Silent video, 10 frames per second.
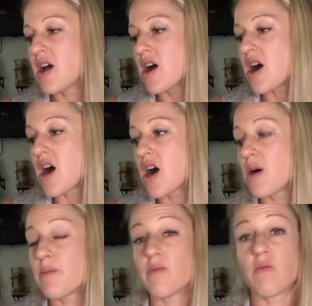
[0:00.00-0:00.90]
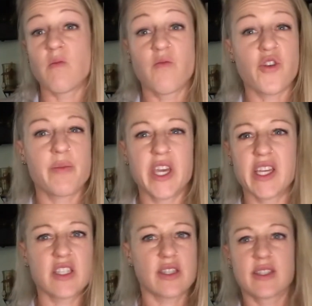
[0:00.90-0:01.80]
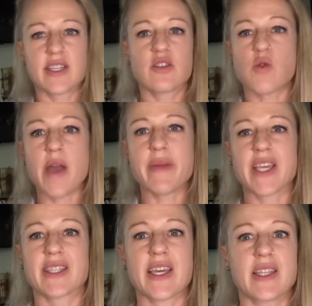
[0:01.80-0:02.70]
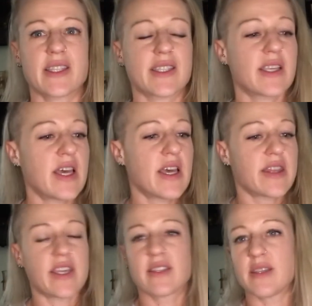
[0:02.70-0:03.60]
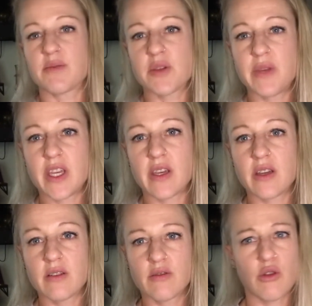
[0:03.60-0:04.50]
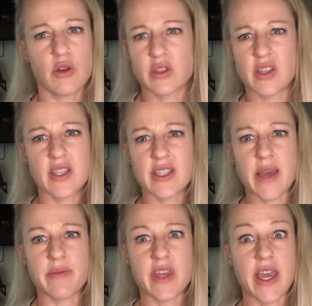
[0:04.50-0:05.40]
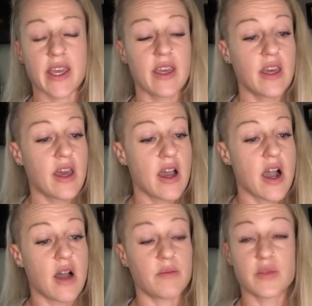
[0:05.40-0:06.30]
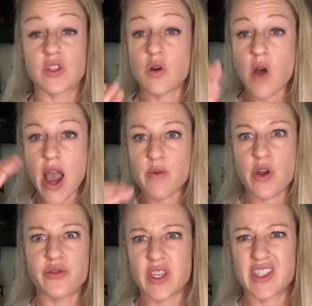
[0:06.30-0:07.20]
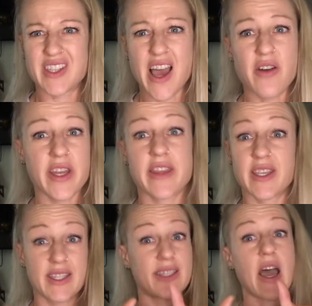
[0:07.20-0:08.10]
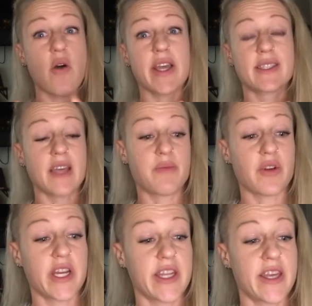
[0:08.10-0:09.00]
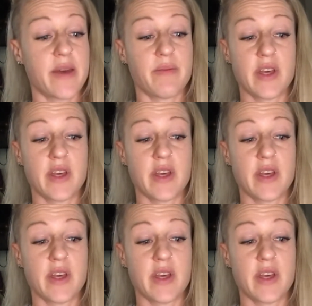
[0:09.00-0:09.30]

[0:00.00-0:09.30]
For me, it just didn't quite make sense. They seem to be close to the same thing. So I wrote these down, and this is how I separated them.